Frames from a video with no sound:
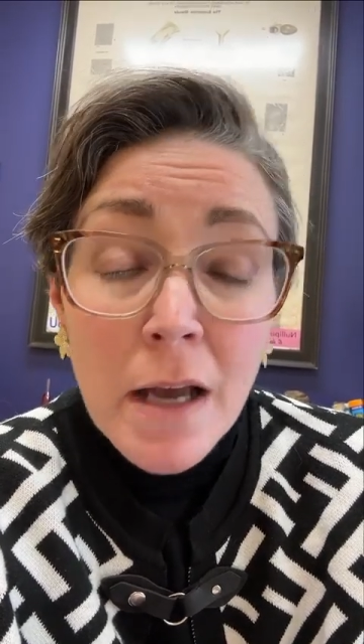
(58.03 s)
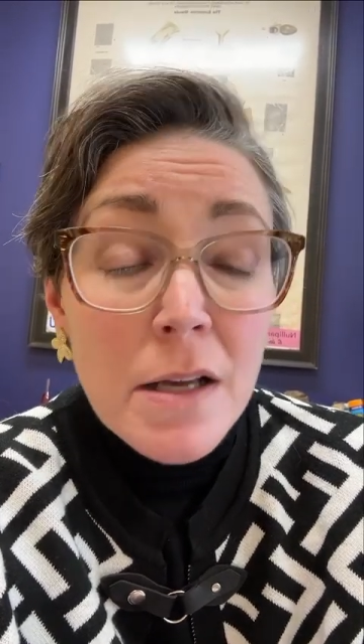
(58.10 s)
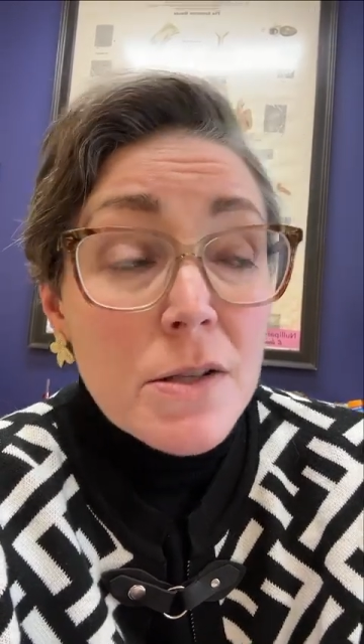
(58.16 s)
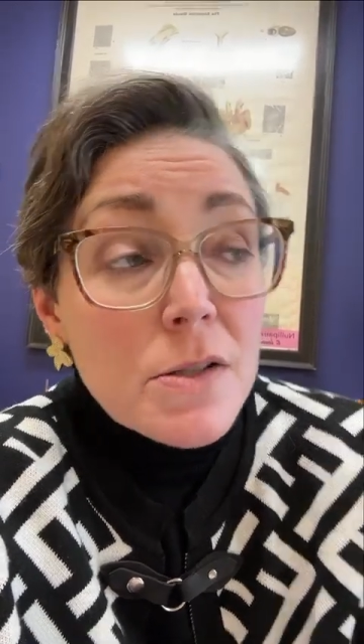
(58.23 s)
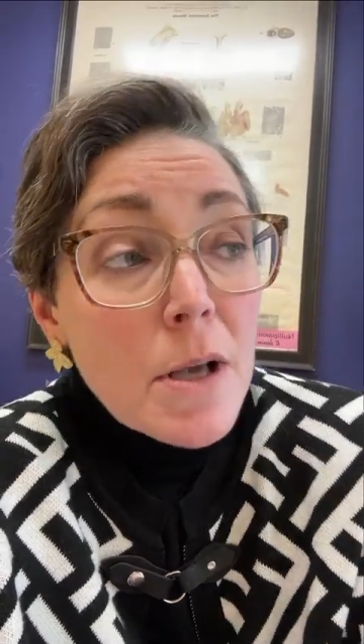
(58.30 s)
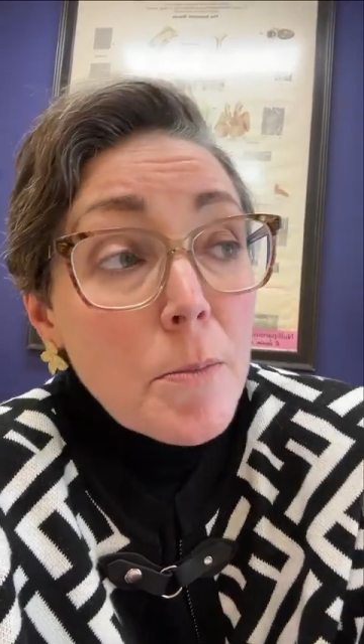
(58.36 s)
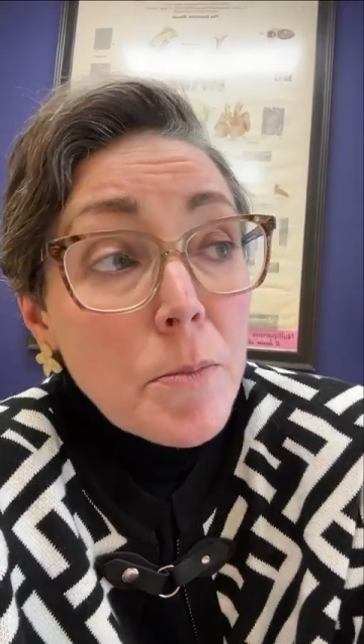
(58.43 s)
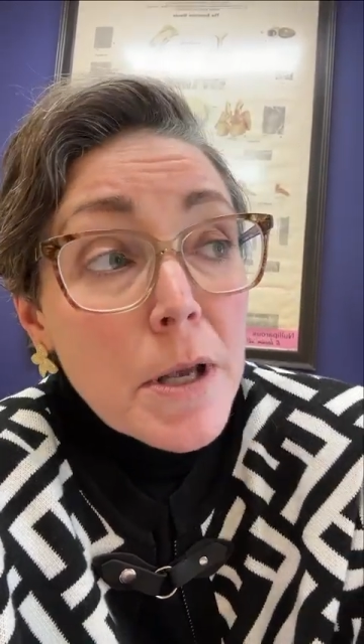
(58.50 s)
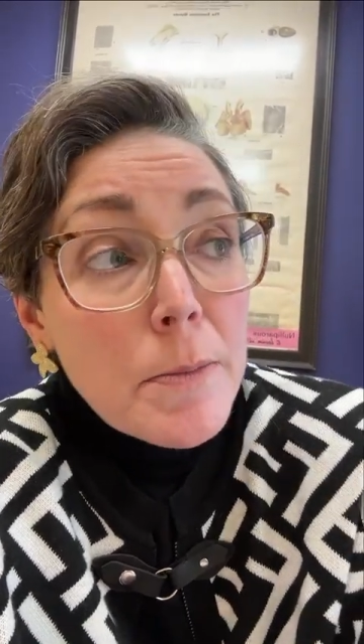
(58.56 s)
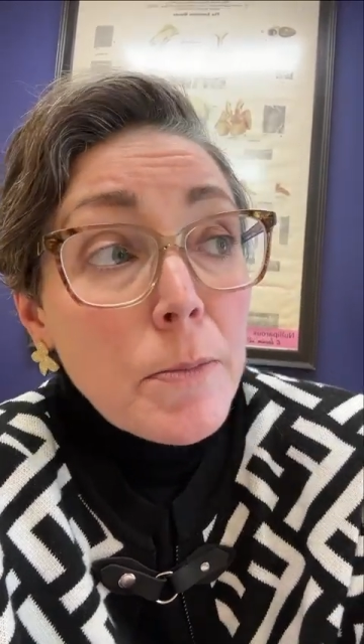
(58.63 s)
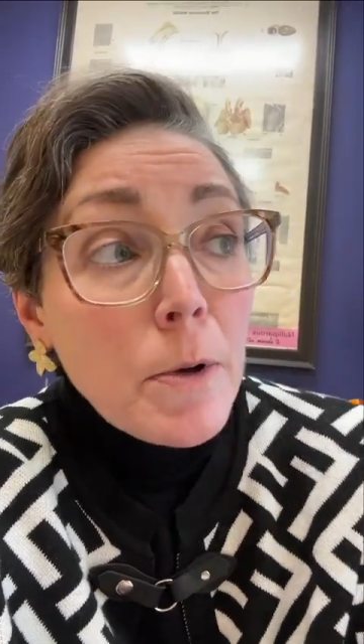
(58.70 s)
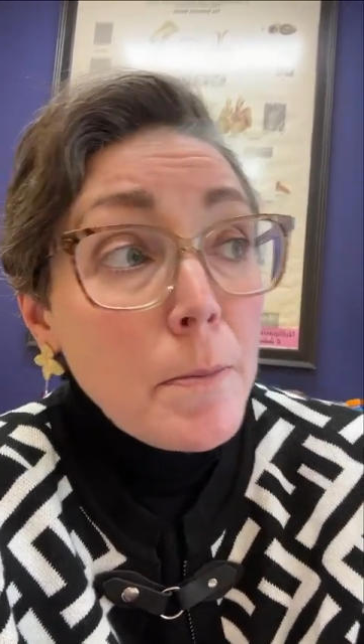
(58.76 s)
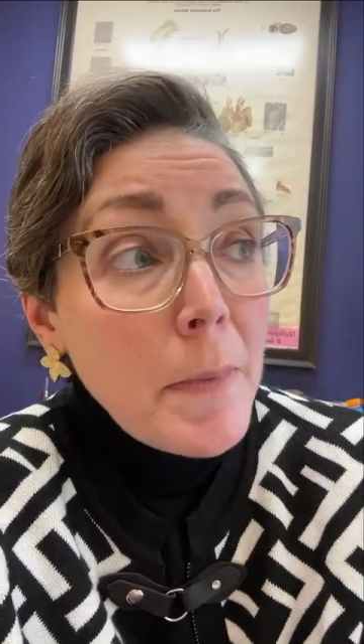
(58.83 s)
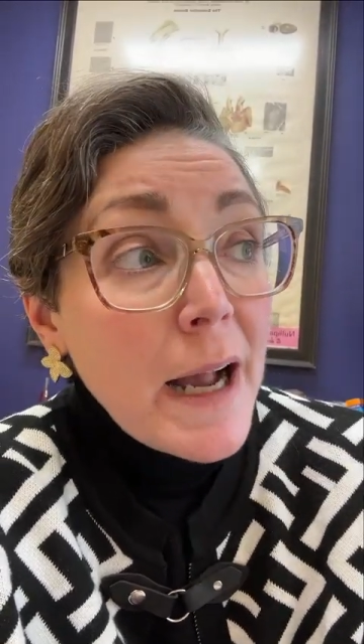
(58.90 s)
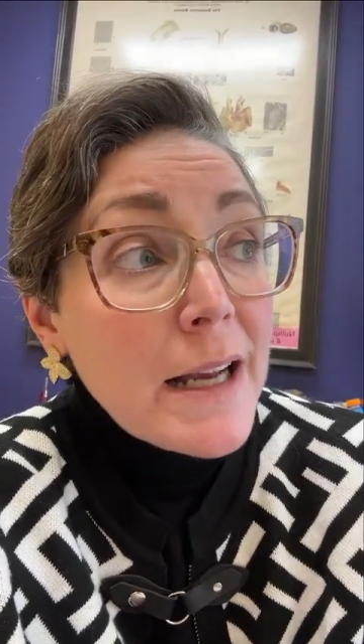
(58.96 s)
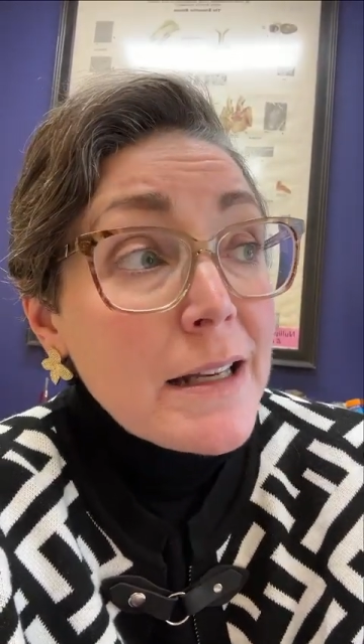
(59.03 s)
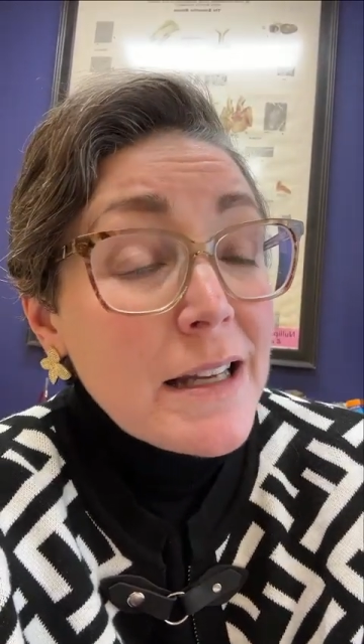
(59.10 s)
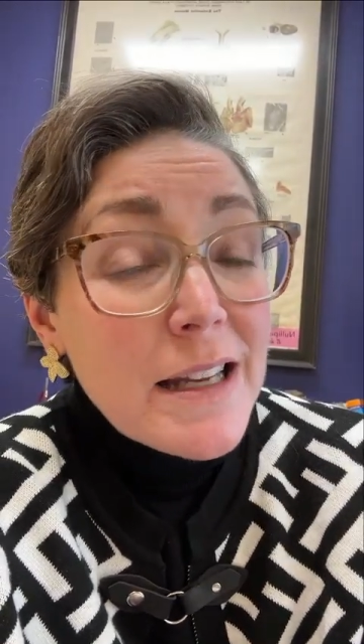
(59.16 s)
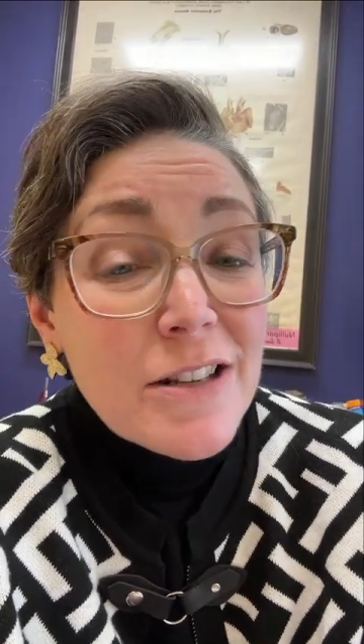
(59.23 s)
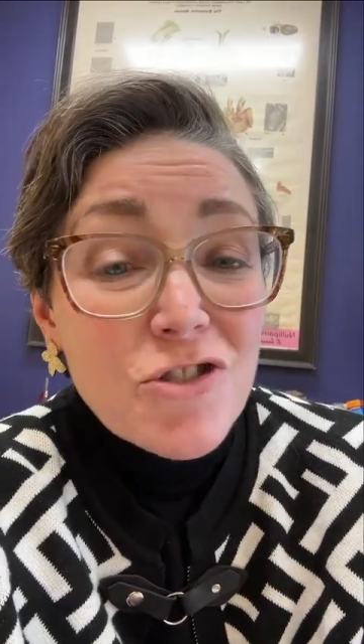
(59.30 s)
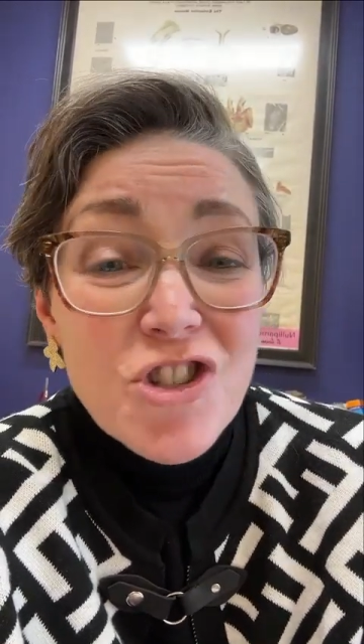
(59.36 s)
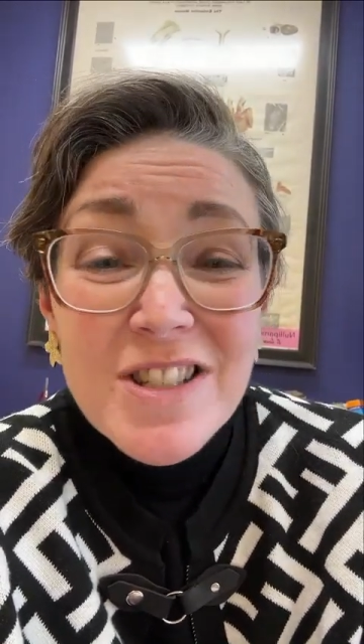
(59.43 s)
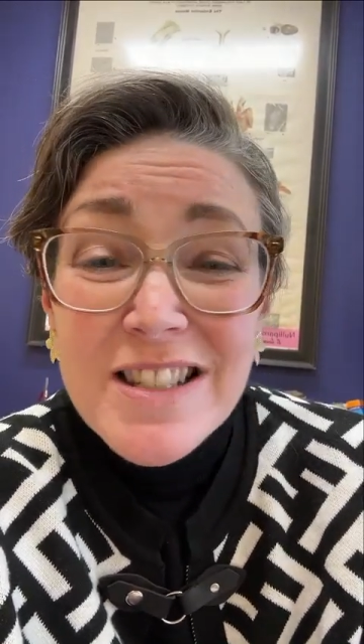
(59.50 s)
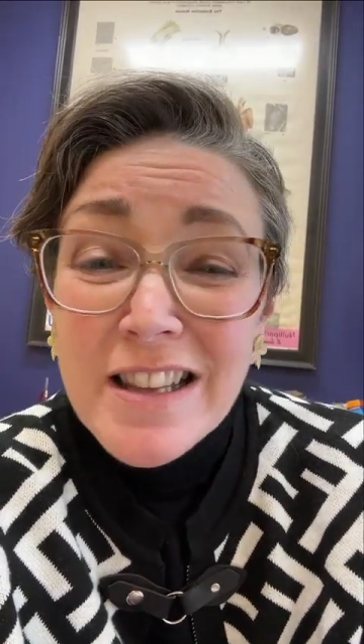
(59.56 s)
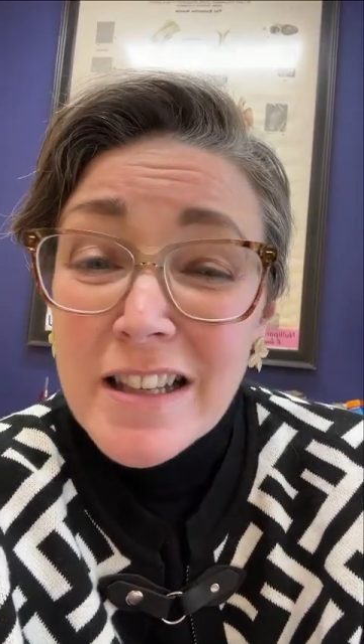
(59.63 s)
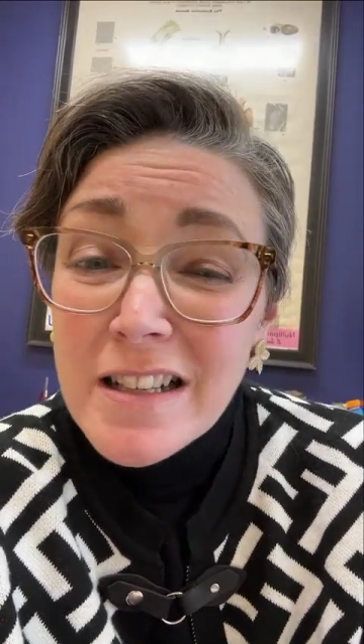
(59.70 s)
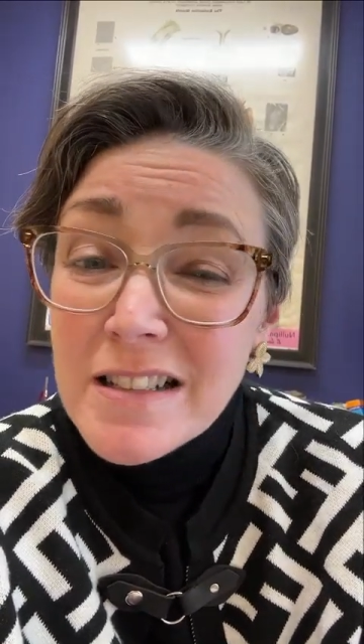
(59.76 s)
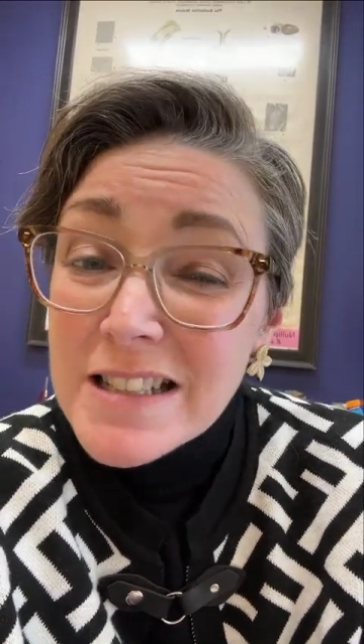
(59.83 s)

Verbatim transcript: Some people might need just a little